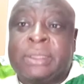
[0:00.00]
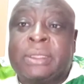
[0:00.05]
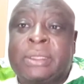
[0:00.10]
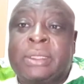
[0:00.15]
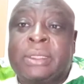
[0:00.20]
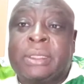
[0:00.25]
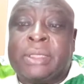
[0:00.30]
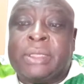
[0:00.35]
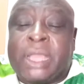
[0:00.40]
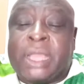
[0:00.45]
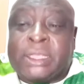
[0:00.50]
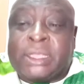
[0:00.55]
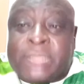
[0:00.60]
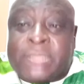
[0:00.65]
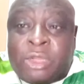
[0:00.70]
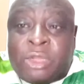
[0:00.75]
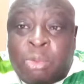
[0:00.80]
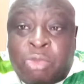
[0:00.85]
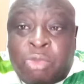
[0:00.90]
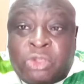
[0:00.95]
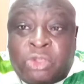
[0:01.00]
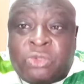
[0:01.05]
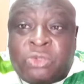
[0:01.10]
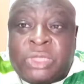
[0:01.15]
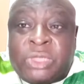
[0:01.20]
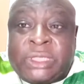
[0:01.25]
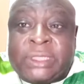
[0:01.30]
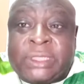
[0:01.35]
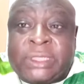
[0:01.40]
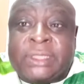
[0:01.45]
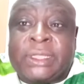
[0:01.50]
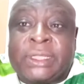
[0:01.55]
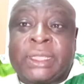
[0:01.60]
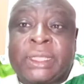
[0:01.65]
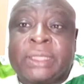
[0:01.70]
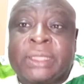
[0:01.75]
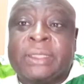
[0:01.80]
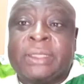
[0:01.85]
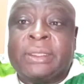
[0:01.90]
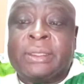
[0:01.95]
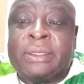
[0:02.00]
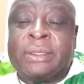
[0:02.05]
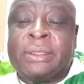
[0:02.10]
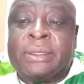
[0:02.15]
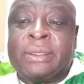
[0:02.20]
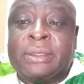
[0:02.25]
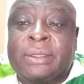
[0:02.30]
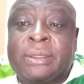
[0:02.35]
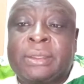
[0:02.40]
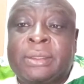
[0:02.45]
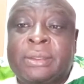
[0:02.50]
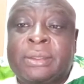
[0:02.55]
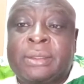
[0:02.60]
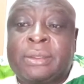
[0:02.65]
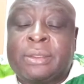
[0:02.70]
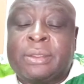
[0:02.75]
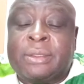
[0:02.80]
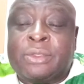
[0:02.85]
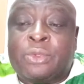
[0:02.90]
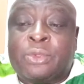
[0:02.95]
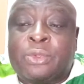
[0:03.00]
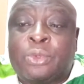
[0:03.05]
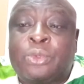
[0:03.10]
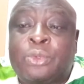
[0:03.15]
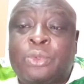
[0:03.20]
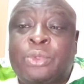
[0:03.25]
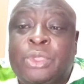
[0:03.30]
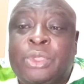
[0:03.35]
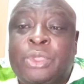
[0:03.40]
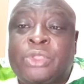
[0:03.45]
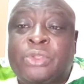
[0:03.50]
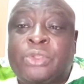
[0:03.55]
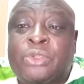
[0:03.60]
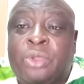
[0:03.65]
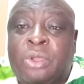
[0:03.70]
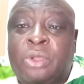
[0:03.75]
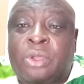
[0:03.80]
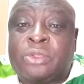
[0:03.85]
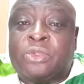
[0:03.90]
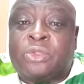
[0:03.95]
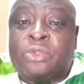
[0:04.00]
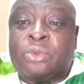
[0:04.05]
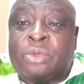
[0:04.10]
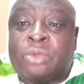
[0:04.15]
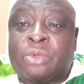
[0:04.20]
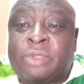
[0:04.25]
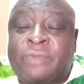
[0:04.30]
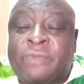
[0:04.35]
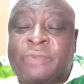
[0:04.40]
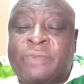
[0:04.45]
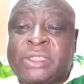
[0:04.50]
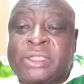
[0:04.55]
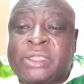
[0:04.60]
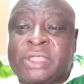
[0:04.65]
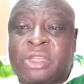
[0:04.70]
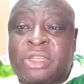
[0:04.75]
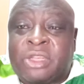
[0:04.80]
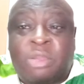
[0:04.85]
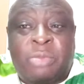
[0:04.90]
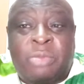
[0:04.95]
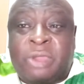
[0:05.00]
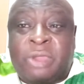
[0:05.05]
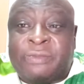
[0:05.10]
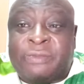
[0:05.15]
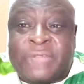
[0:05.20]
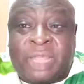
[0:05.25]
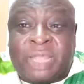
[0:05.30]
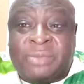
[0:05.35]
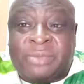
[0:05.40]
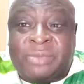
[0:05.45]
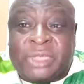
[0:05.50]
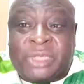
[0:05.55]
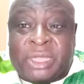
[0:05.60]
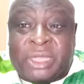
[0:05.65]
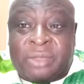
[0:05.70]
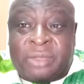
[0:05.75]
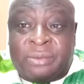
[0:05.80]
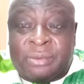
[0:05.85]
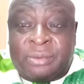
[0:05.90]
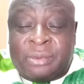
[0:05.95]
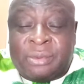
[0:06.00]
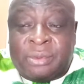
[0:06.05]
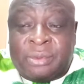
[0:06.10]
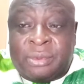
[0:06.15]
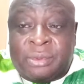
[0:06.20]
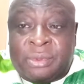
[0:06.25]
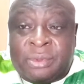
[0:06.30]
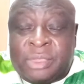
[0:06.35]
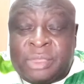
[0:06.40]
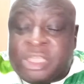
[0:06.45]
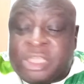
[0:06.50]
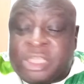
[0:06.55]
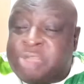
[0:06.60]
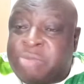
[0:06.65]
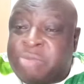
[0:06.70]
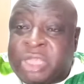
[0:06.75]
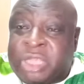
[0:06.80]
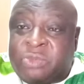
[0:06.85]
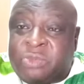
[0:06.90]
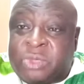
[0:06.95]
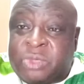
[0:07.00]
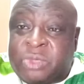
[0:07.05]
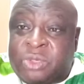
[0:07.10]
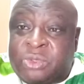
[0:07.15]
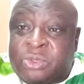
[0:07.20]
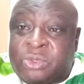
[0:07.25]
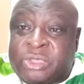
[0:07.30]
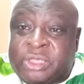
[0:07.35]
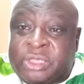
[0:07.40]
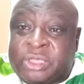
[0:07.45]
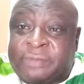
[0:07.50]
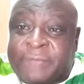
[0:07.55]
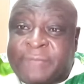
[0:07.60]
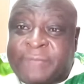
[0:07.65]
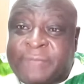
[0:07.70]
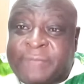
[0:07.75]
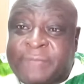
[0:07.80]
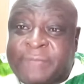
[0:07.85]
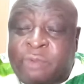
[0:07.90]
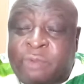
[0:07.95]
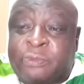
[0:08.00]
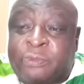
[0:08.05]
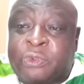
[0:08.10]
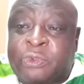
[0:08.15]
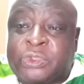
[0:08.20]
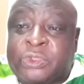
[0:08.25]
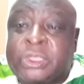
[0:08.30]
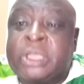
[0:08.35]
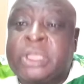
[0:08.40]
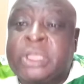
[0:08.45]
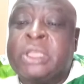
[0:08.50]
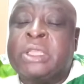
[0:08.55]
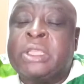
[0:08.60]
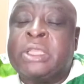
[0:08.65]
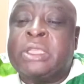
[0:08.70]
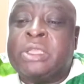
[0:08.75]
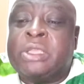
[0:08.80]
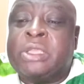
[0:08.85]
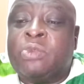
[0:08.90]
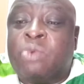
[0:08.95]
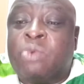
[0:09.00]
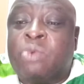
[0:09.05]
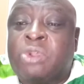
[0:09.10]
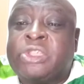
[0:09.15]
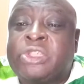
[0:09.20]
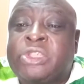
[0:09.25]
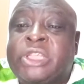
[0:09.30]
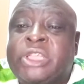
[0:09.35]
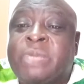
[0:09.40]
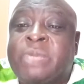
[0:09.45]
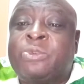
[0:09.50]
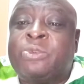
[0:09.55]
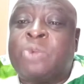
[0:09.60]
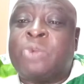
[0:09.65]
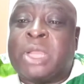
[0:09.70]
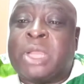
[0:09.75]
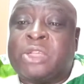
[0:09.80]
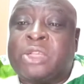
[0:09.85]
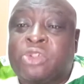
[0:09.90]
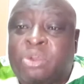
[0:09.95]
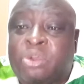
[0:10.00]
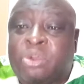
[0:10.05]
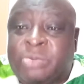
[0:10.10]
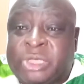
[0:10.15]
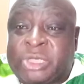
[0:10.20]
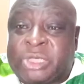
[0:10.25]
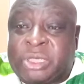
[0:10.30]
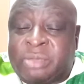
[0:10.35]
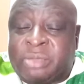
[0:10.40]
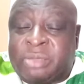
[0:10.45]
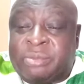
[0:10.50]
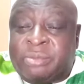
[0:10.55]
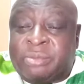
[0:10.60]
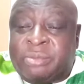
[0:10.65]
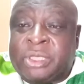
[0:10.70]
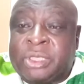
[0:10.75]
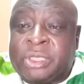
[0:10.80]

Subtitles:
there is an opportunity there. So, he's gone to Rivers a number of times now. He's met with those G5 governors. He wants them to adopt him